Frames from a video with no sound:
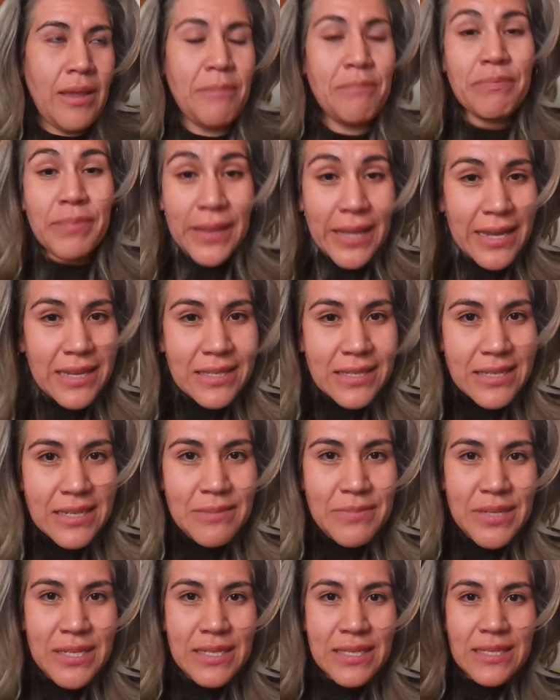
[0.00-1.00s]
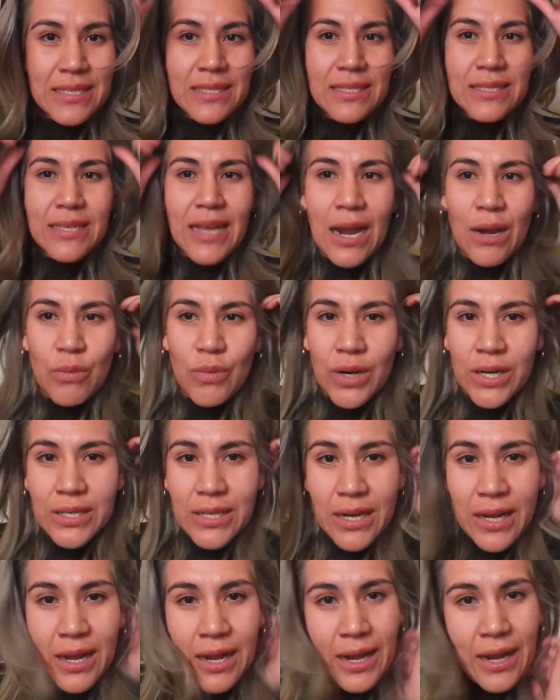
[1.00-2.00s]
placed in me since I
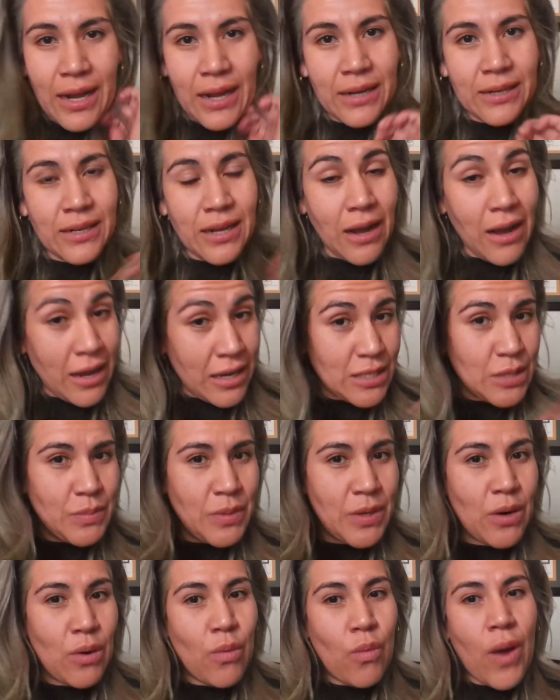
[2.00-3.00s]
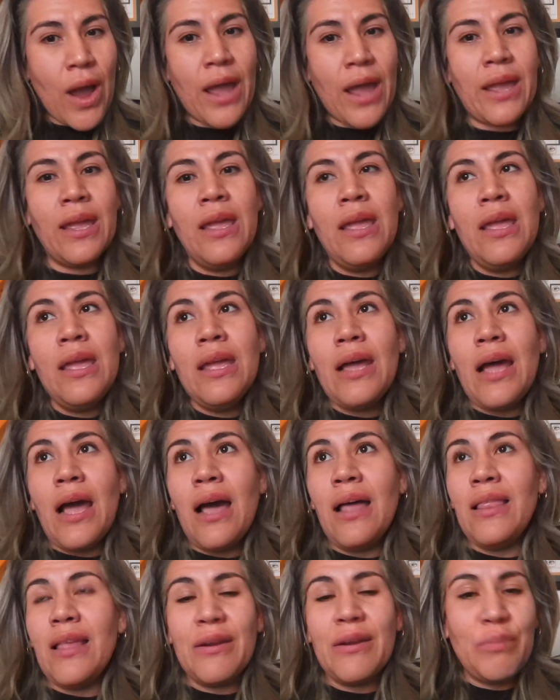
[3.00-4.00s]
worked at a hospital. Why?
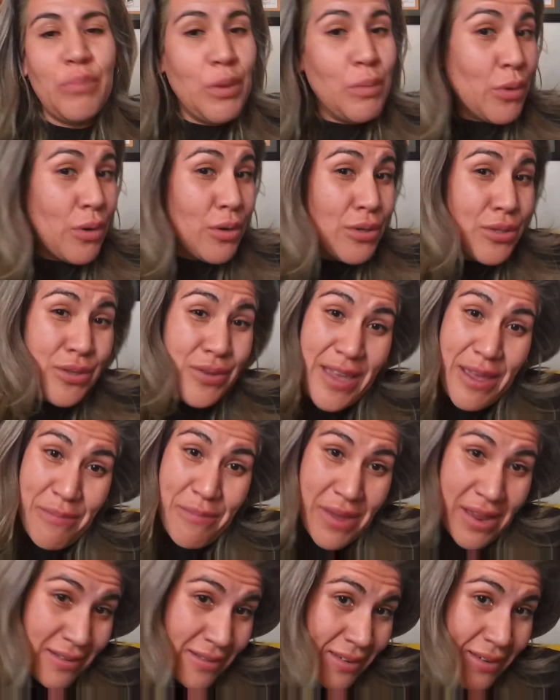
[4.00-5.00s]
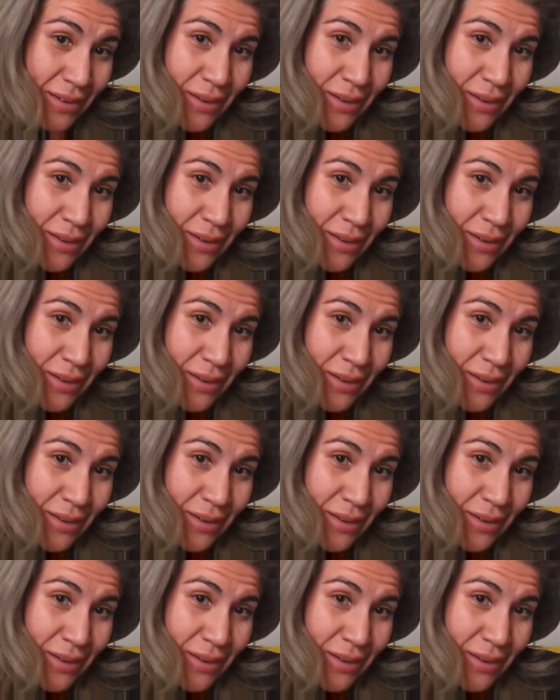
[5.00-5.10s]
A lot of people also came in,